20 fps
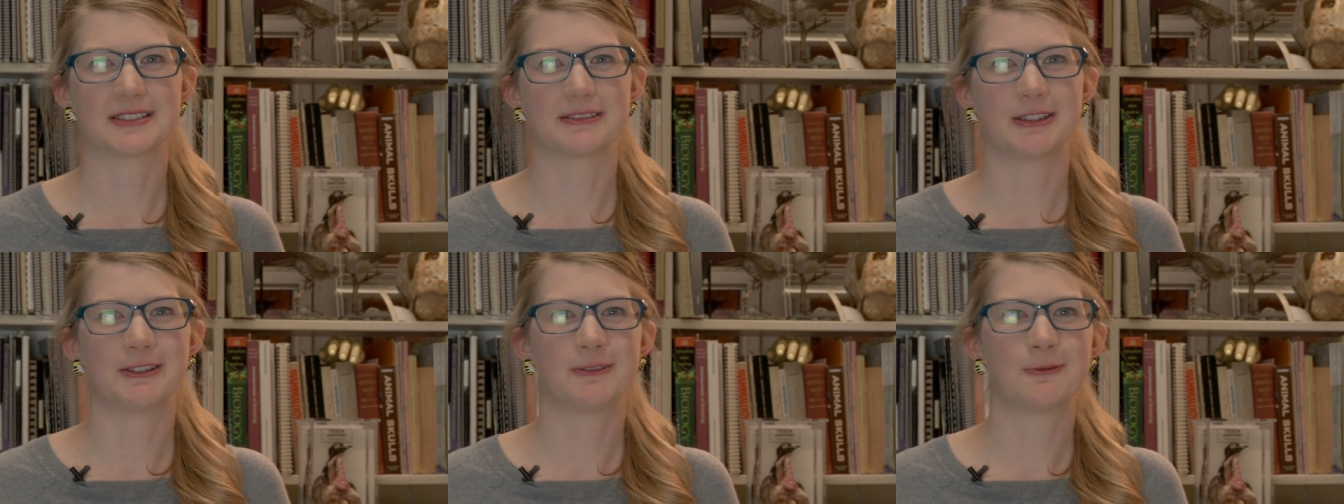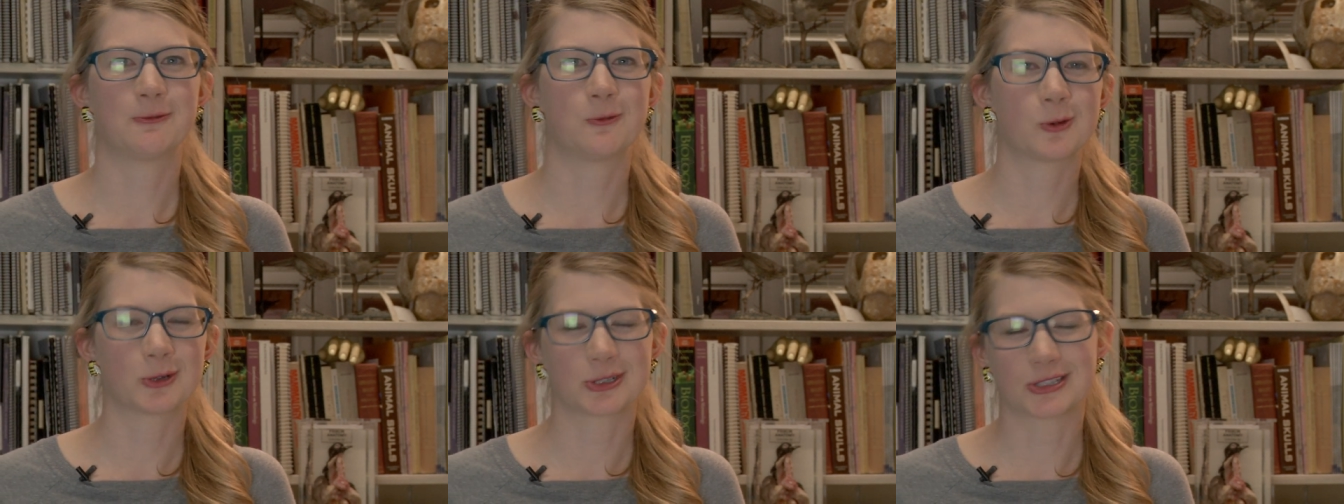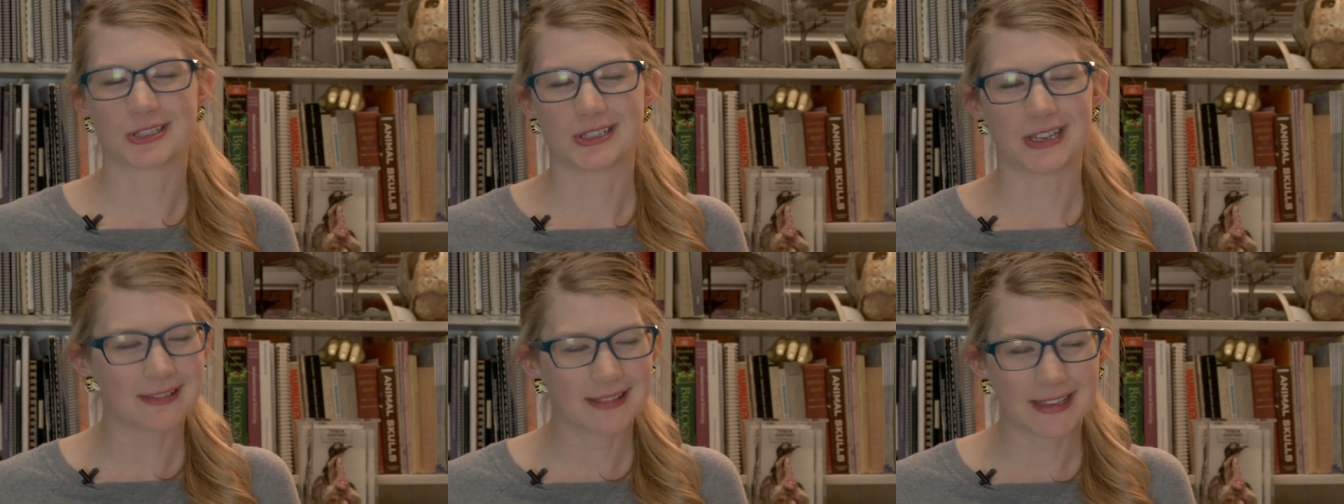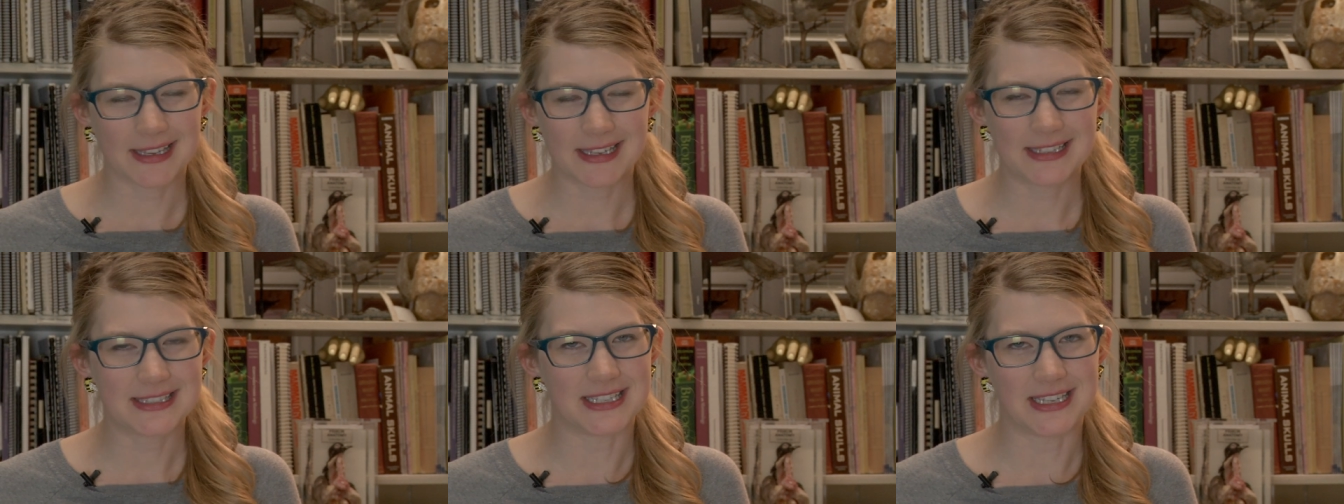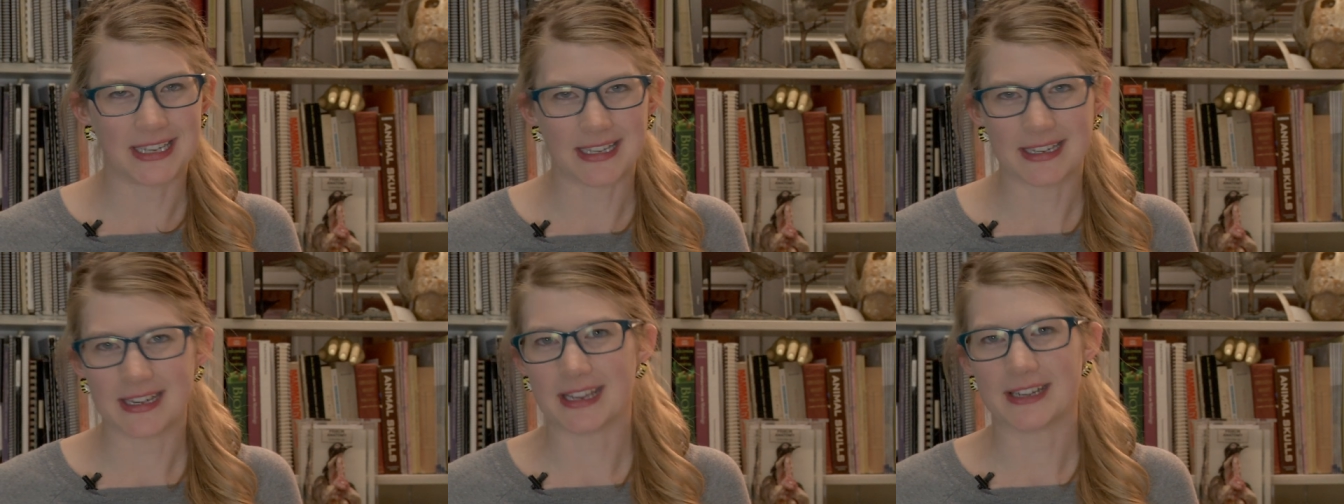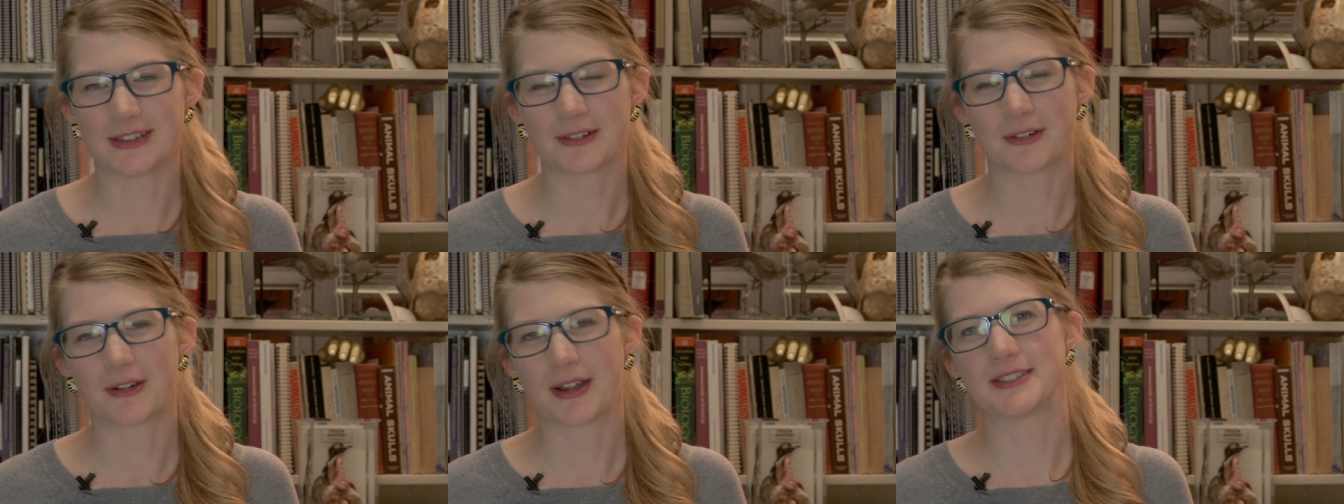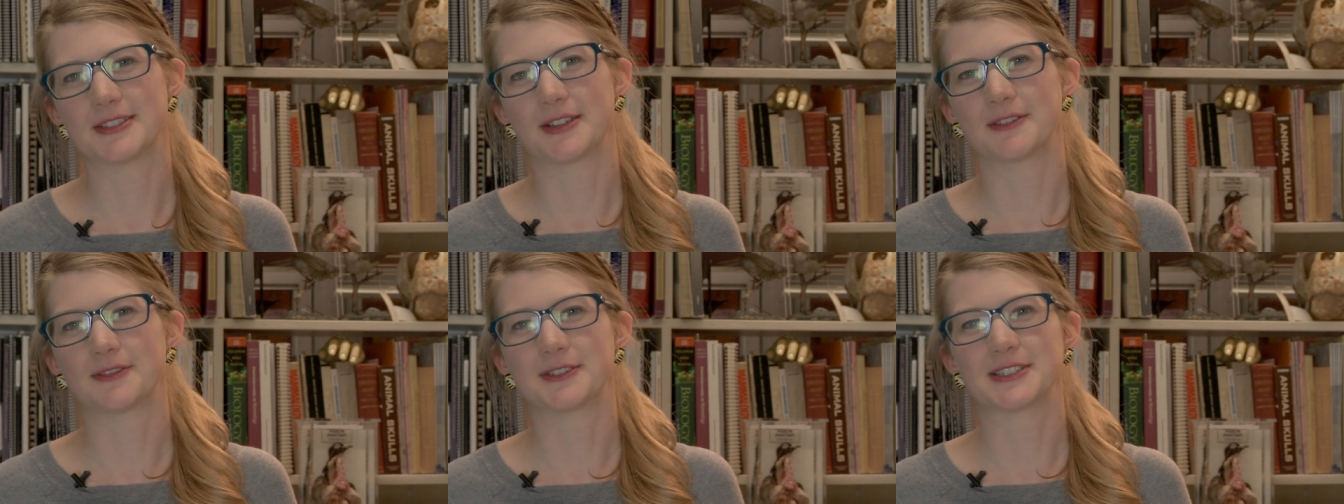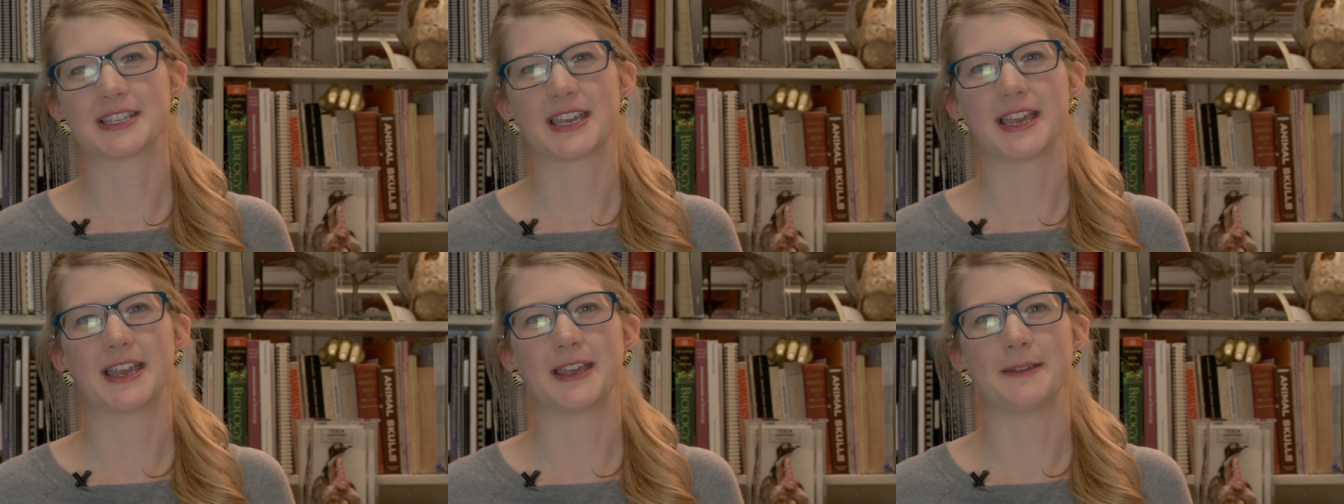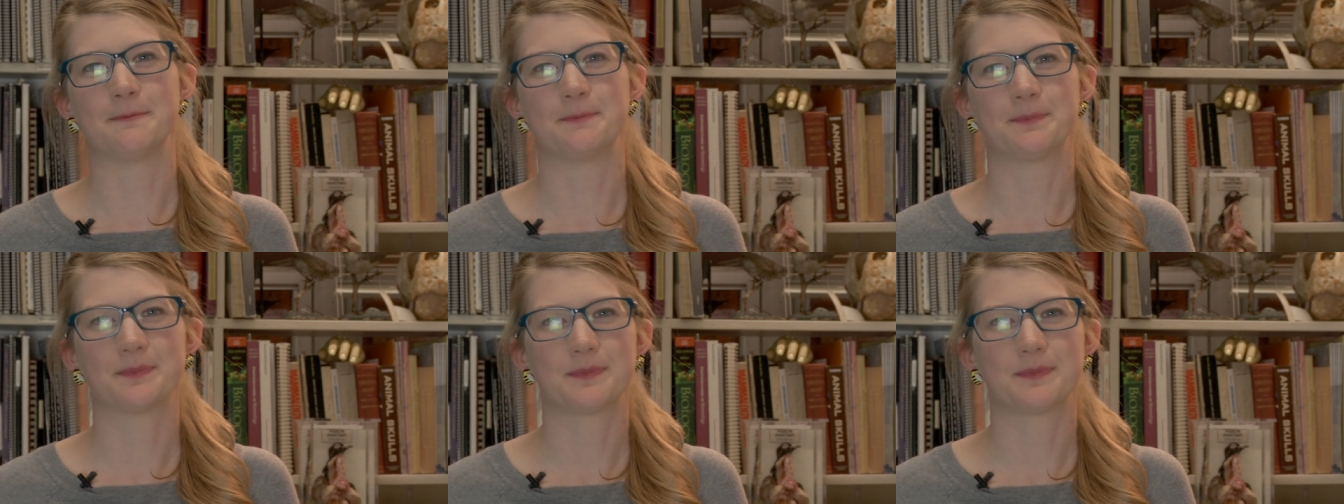unfortunately, DNA degrades over time,